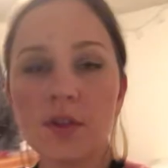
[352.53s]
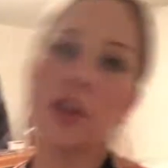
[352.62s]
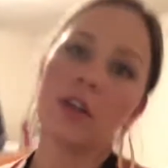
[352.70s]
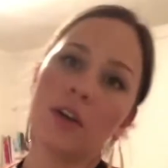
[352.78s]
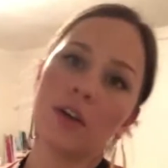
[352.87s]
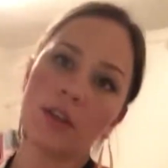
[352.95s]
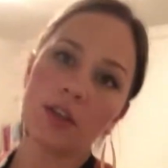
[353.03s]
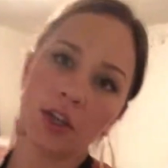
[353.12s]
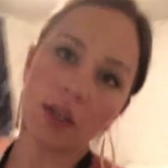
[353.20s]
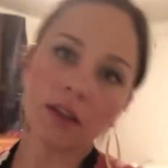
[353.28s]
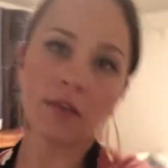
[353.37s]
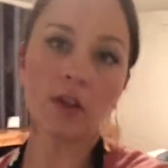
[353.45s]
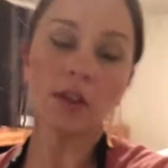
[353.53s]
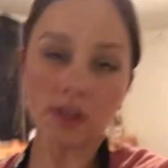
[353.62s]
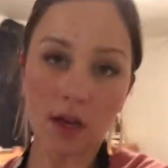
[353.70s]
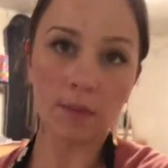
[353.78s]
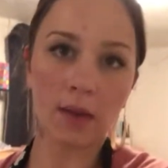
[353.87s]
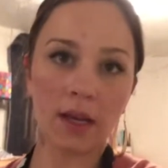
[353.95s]
So you're gonna cook the chicken livers
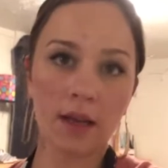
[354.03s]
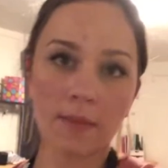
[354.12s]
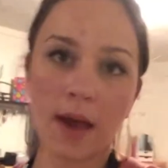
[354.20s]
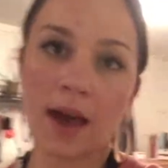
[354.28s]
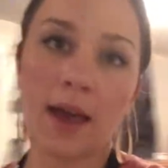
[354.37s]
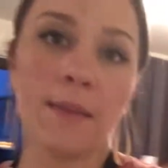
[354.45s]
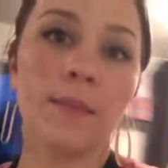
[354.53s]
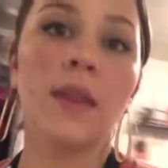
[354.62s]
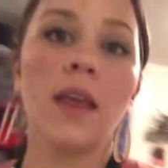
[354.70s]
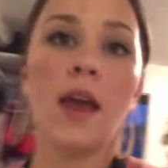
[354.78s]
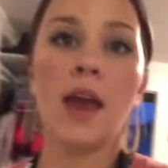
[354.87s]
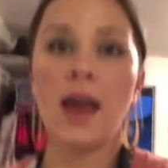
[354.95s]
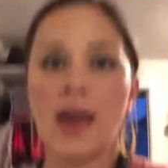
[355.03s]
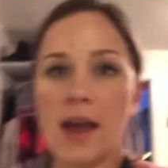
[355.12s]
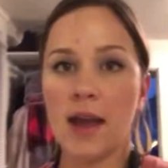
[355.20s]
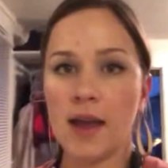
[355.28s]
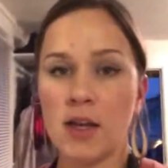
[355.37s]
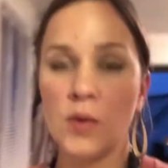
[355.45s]
on medium-high.
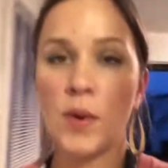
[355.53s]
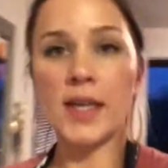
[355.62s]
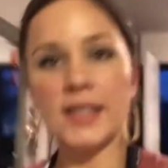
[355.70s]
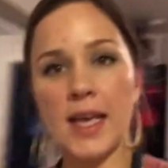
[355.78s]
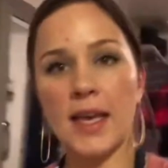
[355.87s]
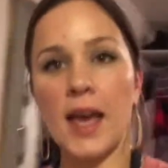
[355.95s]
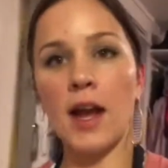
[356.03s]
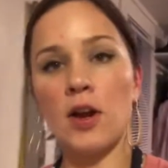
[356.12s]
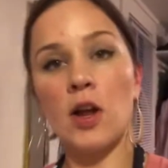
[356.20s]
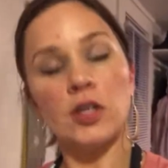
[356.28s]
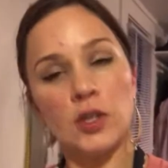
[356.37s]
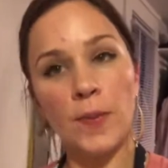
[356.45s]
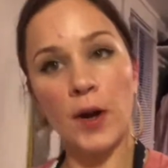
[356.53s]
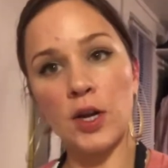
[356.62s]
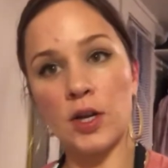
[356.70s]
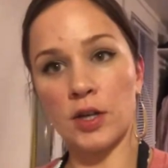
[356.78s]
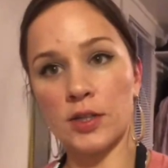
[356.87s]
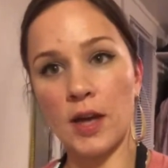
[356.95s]
And you want to take care not to burn
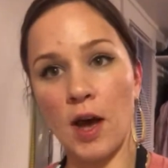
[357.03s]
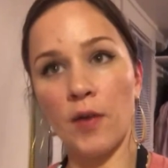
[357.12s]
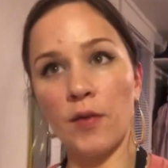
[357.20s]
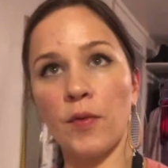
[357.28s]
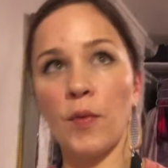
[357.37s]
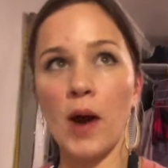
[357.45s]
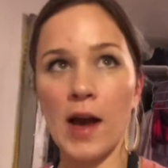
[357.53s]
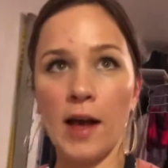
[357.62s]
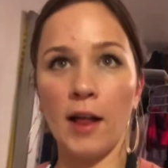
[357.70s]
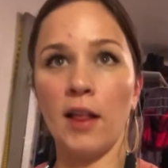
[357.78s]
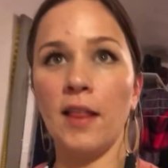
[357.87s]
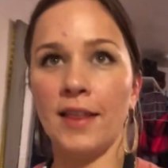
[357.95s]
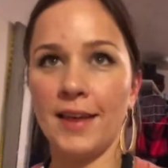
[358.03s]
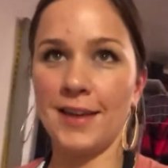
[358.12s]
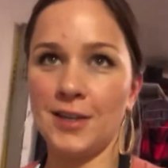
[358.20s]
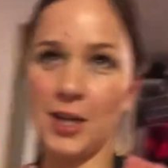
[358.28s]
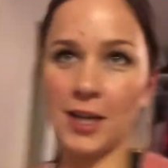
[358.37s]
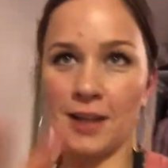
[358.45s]
yourself while
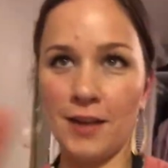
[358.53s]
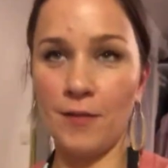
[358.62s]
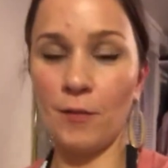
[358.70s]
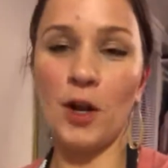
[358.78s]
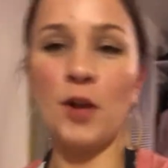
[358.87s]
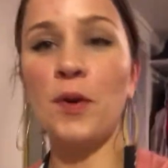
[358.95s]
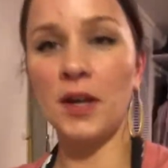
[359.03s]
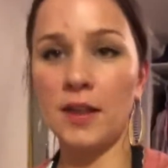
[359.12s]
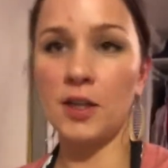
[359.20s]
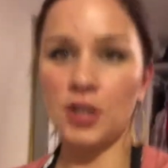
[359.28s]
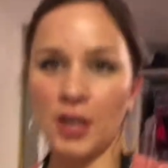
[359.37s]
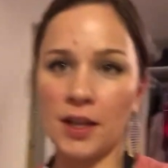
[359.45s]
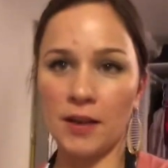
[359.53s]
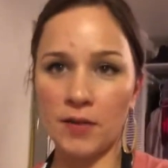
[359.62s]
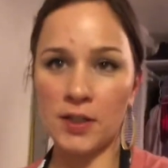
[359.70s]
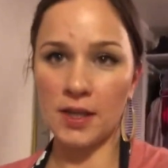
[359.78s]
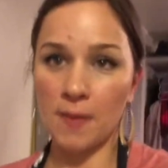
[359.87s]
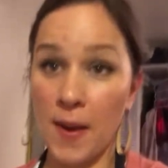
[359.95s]
you're putting the chicken
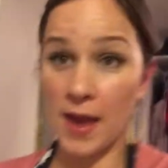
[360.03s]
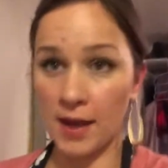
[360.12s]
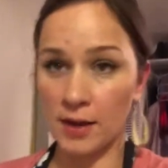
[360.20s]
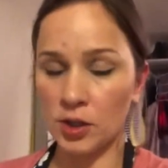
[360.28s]
livers in the pan.